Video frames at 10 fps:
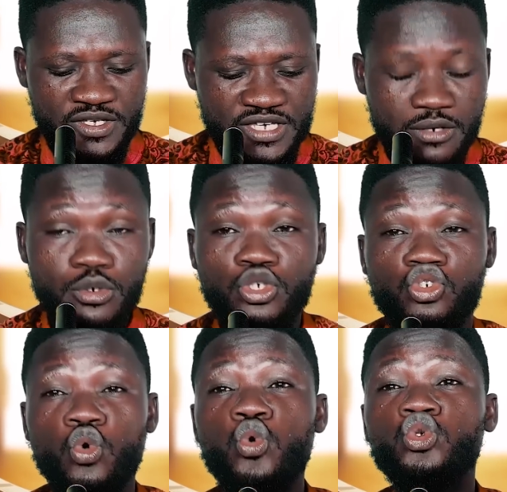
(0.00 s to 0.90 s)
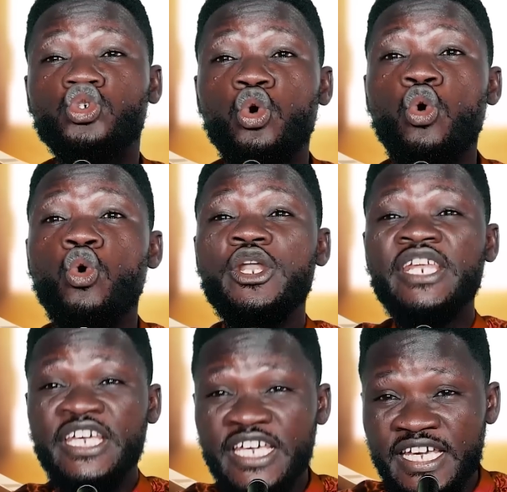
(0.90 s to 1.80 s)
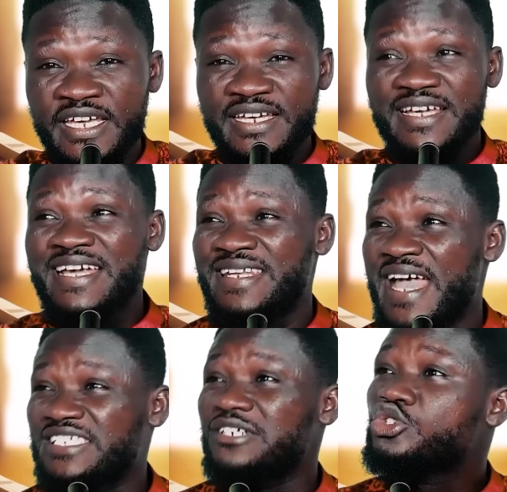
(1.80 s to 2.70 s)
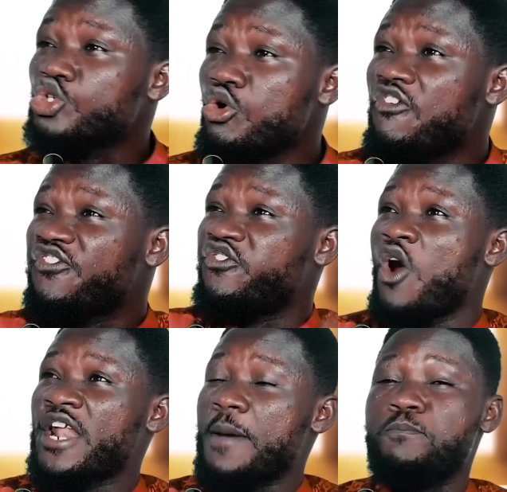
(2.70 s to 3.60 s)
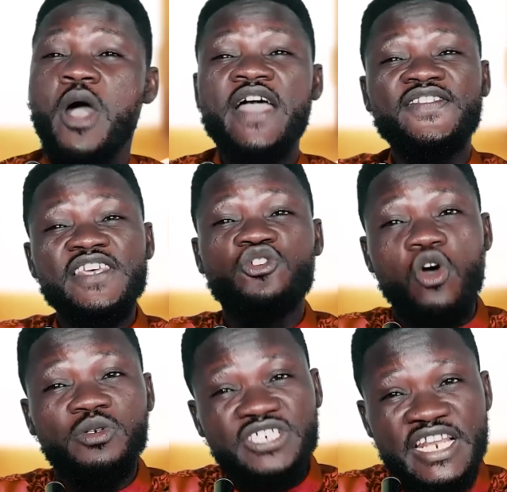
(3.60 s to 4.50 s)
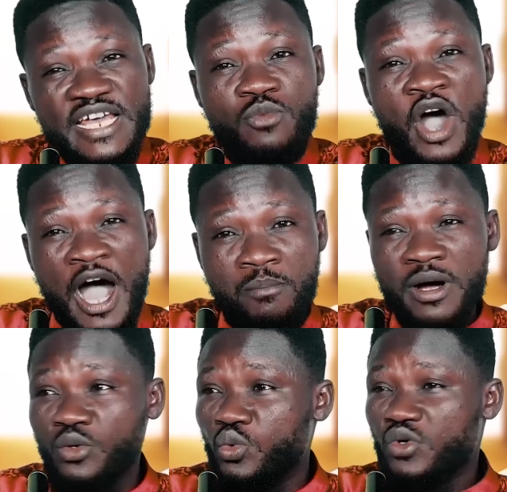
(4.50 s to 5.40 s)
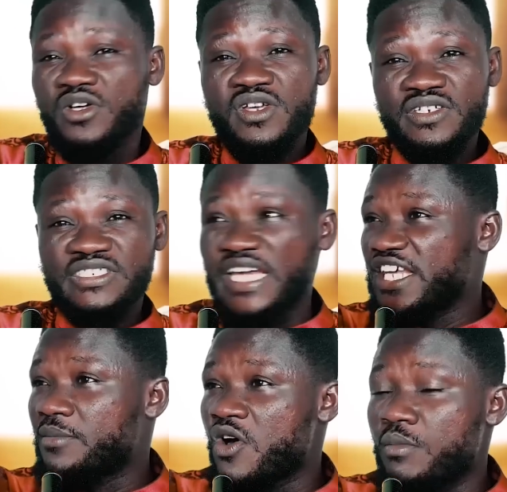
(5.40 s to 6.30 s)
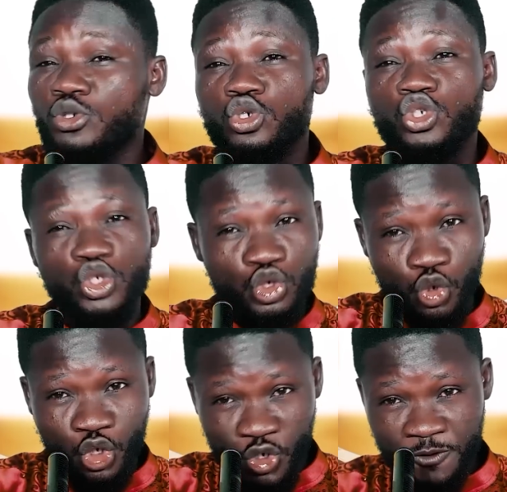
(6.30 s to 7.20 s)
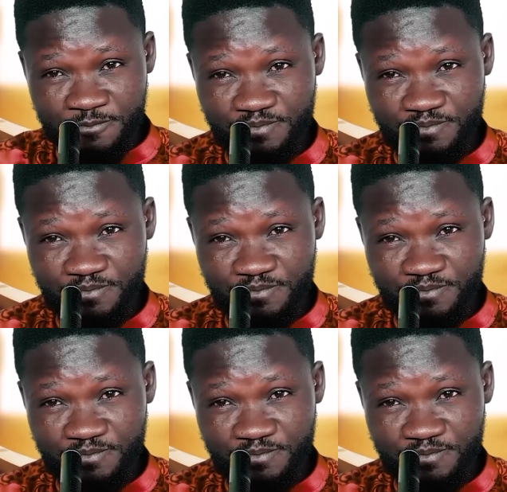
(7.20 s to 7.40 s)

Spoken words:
ye wisu juni ne se jufuo ne poison komisheni Muhammad se de mo mususu no no.